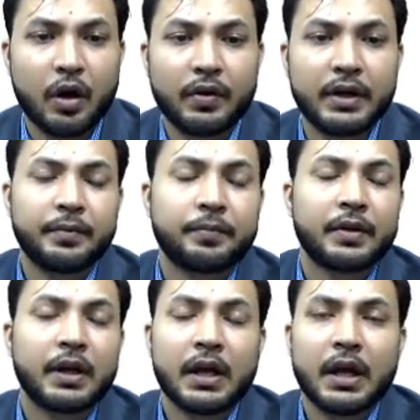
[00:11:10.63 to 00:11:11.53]
Alright.
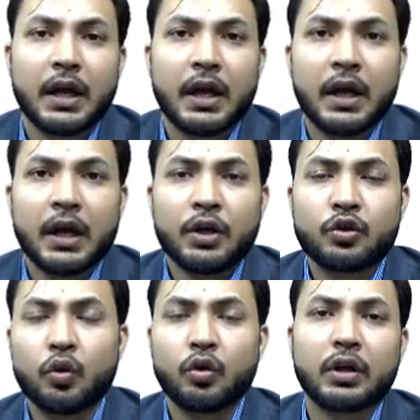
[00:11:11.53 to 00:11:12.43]

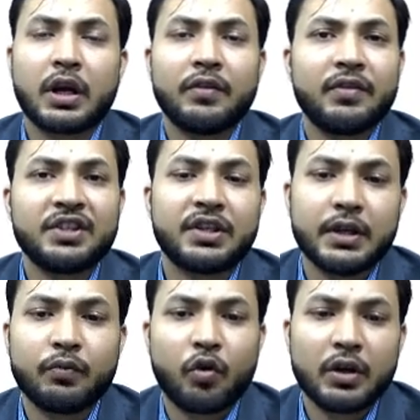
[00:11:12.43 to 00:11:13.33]
So
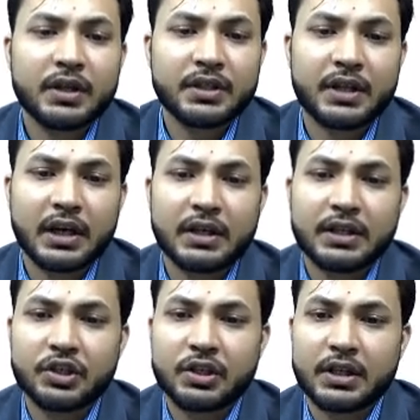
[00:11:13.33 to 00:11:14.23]
conversely, what does that
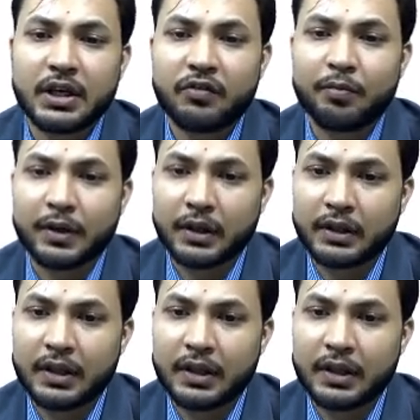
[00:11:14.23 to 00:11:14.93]
give me?